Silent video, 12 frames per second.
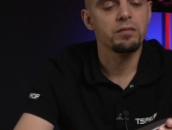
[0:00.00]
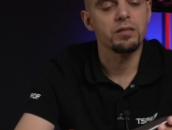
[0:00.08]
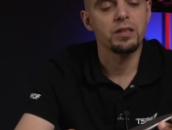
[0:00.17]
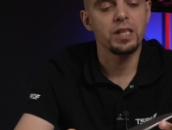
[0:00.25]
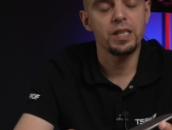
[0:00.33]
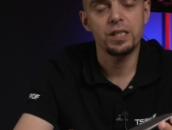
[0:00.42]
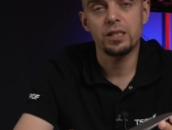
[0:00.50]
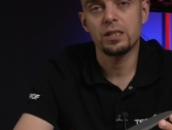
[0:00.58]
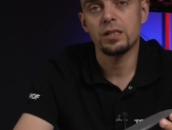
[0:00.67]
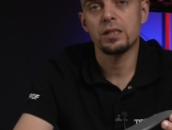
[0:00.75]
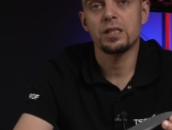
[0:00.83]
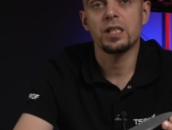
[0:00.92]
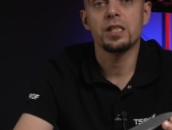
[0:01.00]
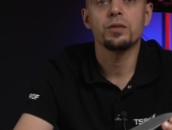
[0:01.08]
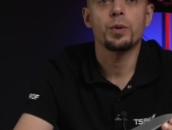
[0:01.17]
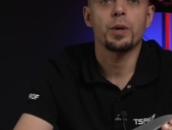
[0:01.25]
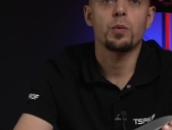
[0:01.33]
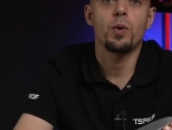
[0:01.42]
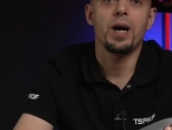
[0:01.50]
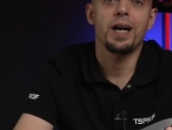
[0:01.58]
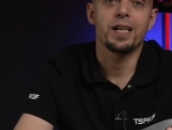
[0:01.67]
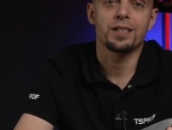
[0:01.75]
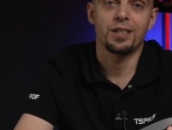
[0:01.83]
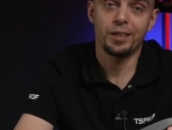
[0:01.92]
this steel
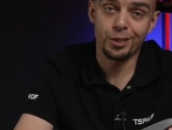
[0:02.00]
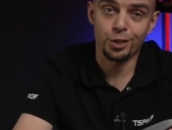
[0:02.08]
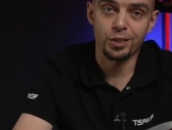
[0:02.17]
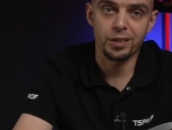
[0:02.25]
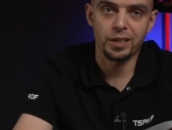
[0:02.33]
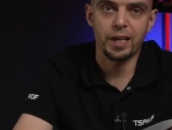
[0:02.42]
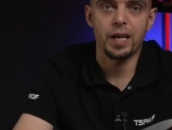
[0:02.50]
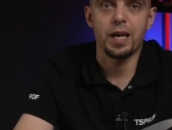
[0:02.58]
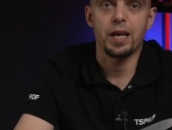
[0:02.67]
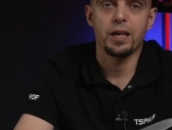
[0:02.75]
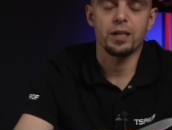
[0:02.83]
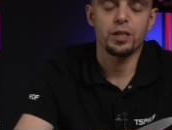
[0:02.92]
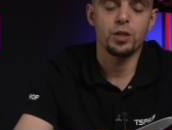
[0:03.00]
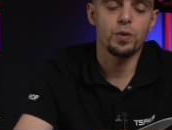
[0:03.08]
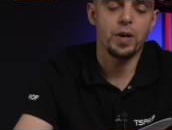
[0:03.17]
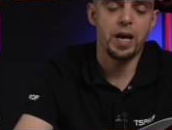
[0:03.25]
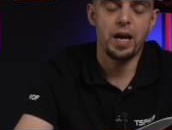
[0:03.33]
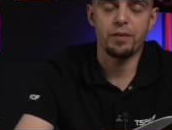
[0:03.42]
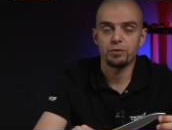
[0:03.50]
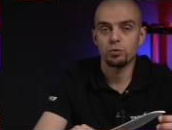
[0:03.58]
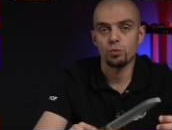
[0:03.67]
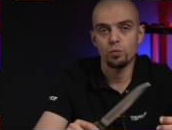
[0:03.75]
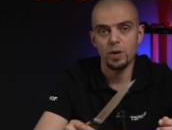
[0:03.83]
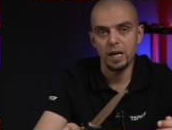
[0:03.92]
requires additional care. You have
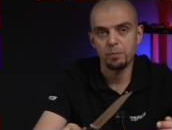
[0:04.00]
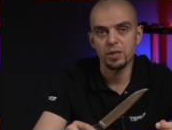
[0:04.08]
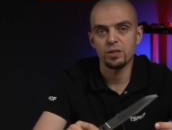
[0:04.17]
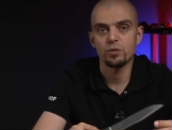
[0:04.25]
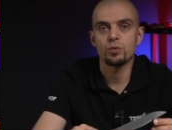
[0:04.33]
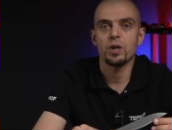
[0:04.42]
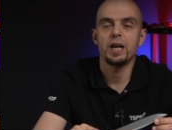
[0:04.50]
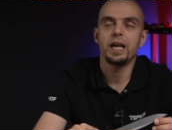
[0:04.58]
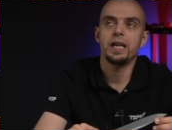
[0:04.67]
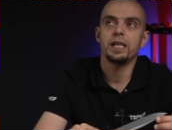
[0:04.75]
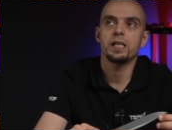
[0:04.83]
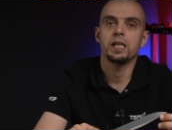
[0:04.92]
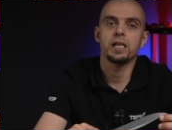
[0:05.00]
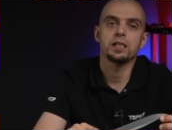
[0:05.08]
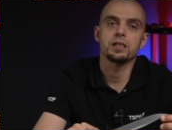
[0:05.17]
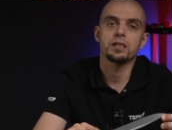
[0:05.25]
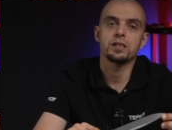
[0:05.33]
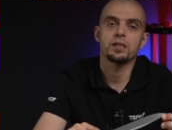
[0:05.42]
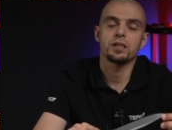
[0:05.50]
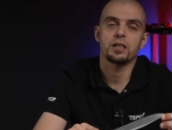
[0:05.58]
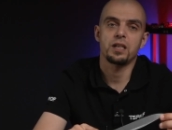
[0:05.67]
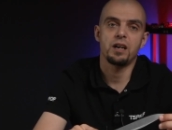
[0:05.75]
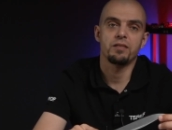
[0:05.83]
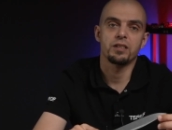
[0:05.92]
to wipe it dry and
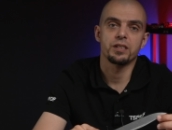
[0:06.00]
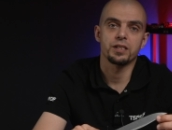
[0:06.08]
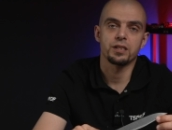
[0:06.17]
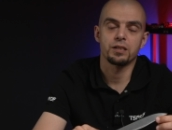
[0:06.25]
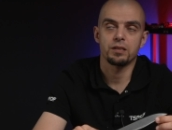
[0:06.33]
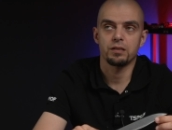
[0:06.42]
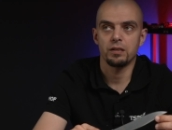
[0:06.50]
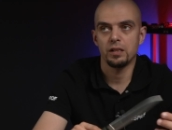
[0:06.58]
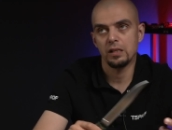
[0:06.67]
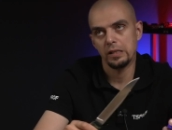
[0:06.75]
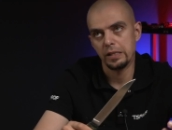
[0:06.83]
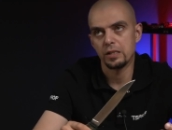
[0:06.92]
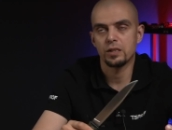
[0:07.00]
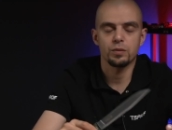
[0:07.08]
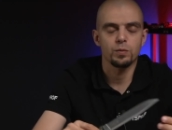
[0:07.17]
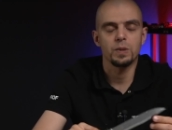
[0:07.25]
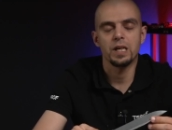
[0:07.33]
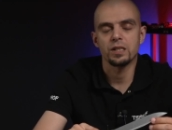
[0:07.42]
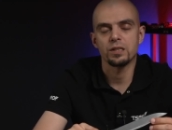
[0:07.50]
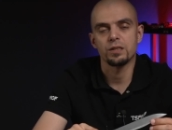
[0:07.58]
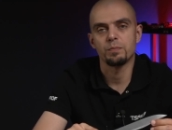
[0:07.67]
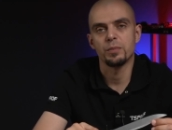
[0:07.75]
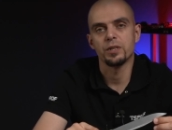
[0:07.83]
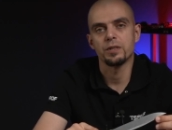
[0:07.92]
cover it at least
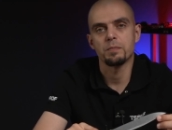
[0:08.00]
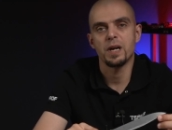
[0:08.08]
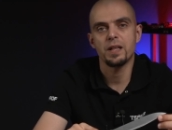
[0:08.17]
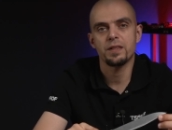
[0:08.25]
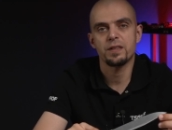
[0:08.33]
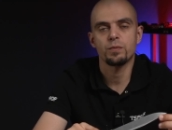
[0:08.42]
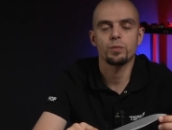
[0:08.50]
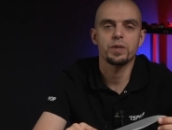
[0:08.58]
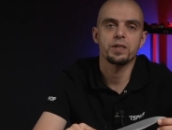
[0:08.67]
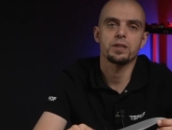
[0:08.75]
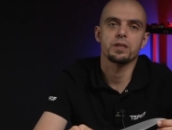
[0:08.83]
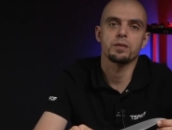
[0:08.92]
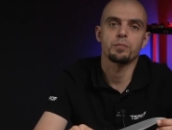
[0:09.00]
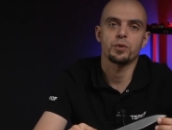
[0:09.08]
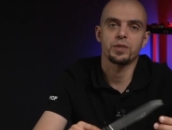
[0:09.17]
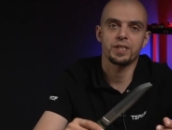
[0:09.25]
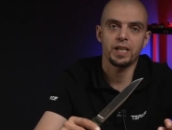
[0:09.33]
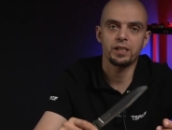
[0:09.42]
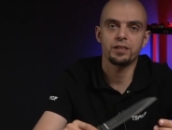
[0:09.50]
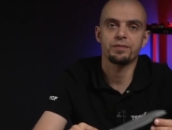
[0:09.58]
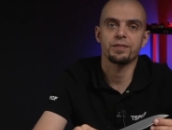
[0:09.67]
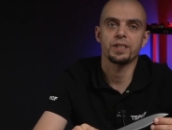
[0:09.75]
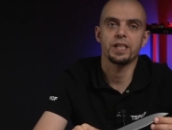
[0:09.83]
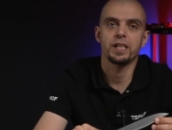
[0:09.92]
once per month with a
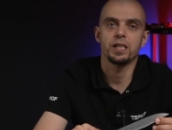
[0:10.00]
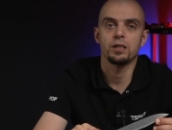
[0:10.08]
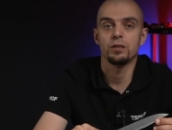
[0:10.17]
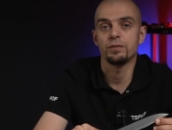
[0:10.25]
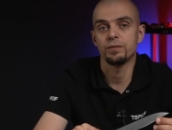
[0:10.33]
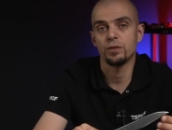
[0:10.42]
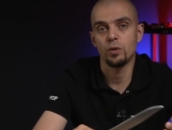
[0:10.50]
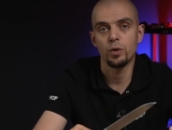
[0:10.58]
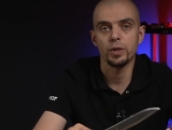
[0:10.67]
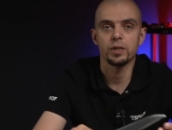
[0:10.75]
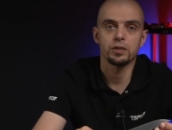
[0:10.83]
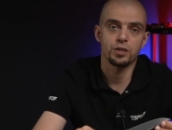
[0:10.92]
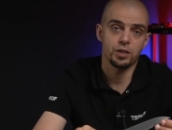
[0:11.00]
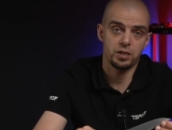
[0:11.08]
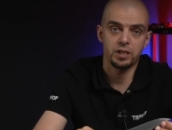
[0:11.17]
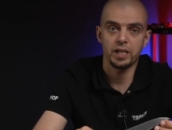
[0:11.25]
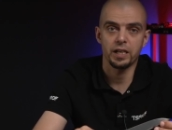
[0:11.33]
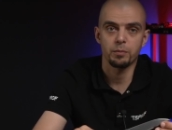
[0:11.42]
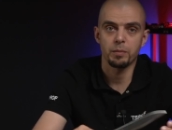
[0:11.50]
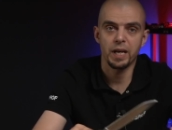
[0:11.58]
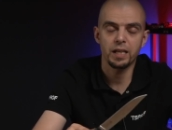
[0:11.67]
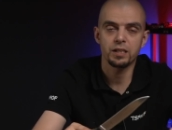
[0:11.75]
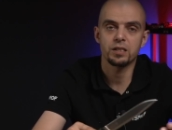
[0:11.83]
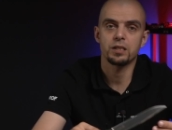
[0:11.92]
protective layer of oil, just like
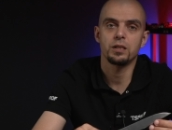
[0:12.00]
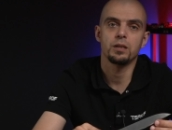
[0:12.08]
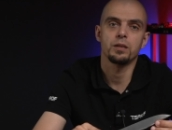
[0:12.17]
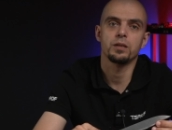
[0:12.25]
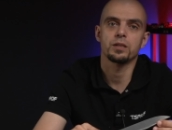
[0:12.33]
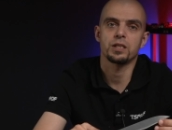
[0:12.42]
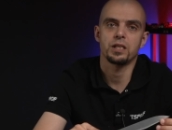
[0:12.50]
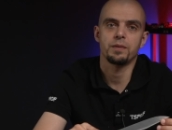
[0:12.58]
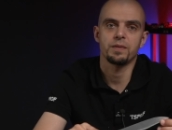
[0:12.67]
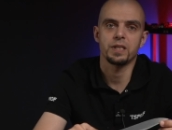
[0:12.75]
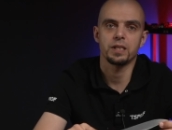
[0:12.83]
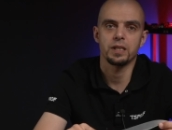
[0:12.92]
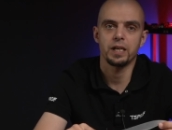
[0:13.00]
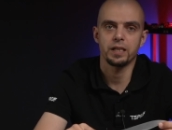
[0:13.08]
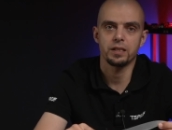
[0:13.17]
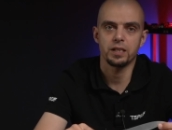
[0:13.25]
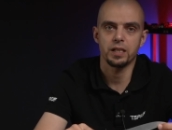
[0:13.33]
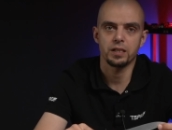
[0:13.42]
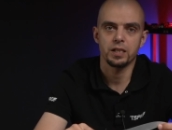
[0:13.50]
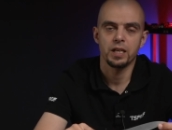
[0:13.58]
Ballistol or something like that.